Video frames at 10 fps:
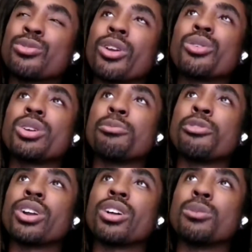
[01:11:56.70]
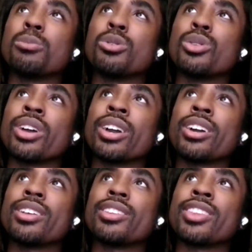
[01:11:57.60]
very available,
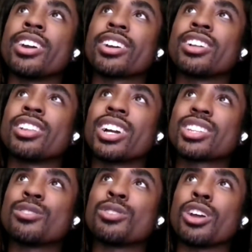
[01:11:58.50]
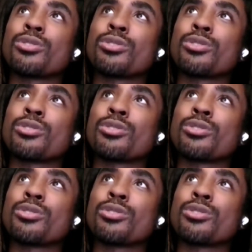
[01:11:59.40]
that collective